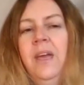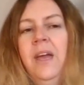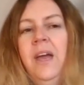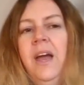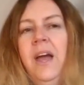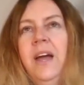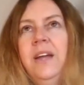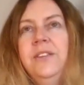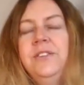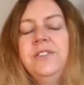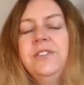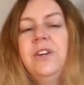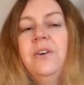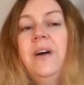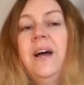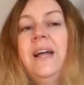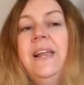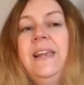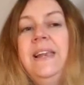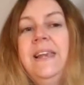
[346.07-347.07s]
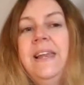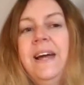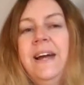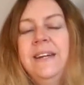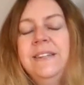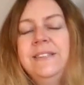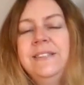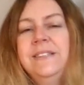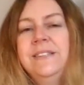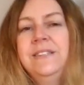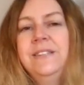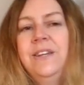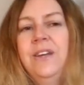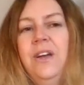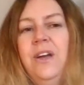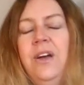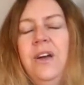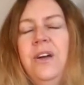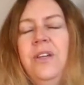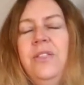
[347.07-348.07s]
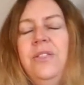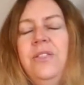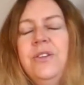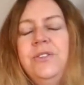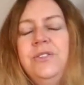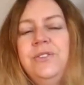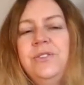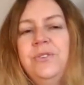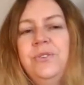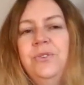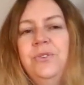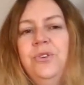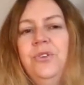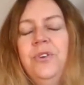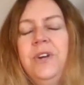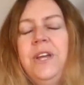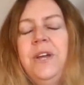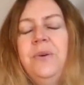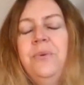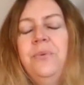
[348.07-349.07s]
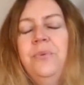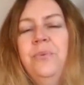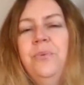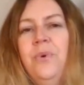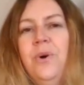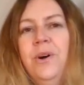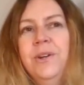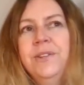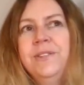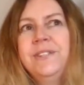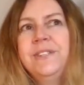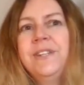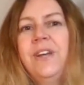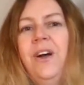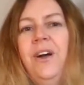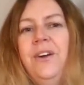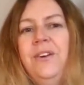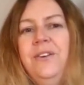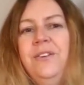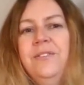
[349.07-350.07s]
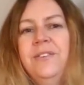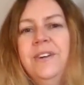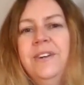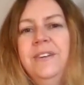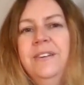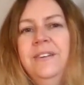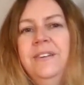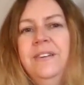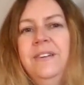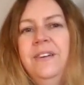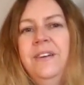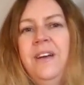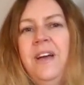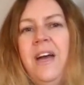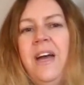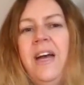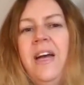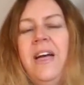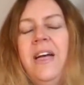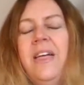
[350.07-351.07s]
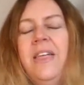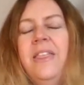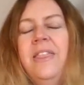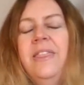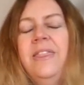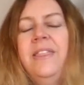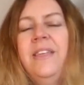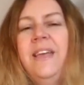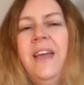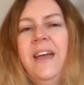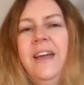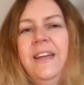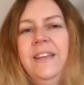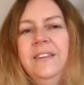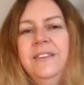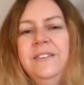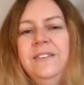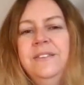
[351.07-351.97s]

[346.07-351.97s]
And so at last, the story was over. The end.